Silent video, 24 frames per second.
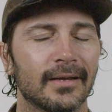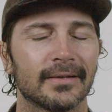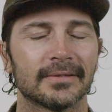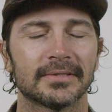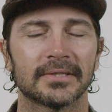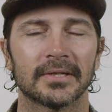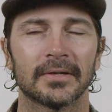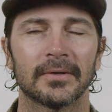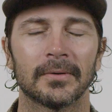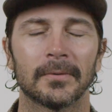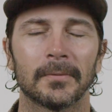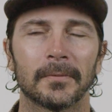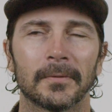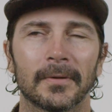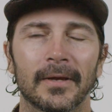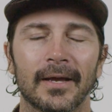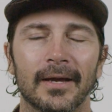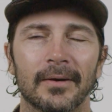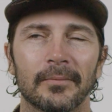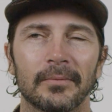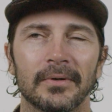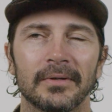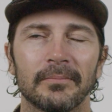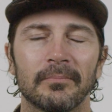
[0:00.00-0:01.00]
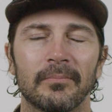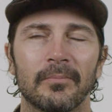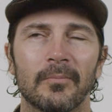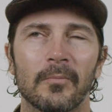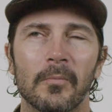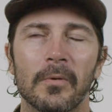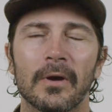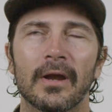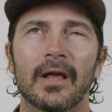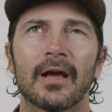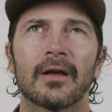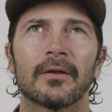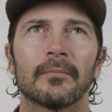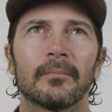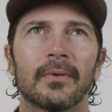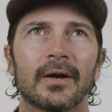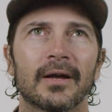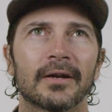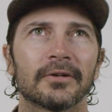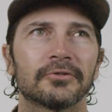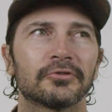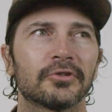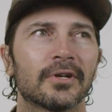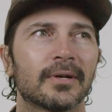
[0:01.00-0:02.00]
And so, yeah, we went out and
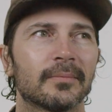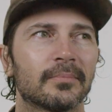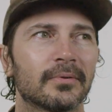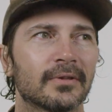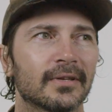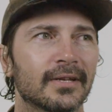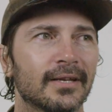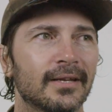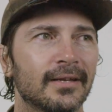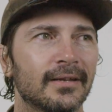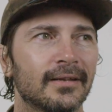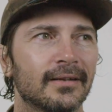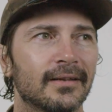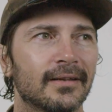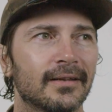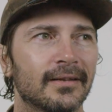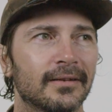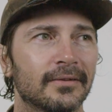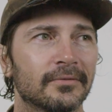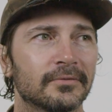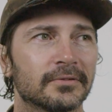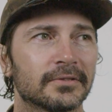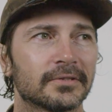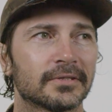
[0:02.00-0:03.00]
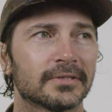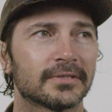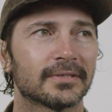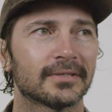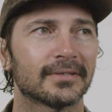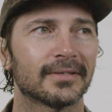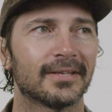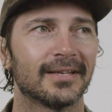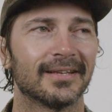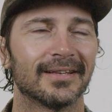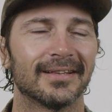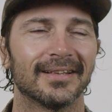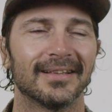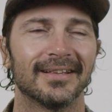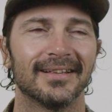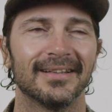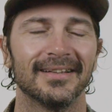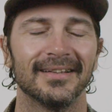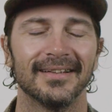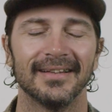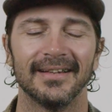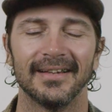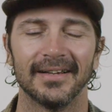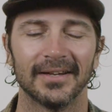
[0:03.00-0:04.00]
bought a trampoline, and it was just,
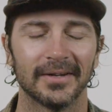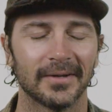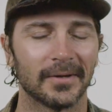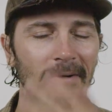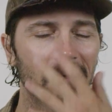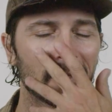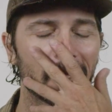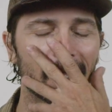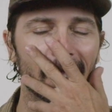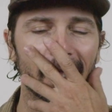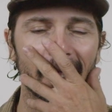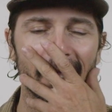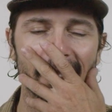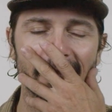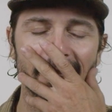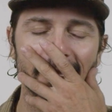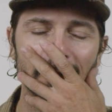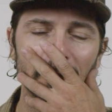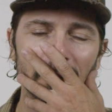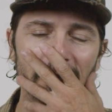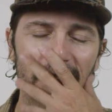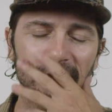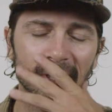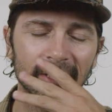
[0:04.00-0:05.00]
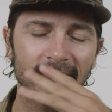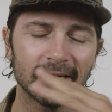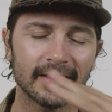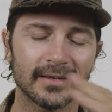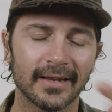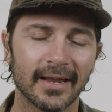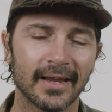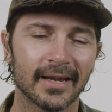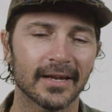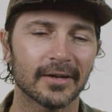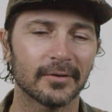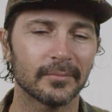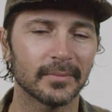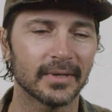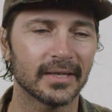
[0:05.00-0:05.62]
I think we tried to dangle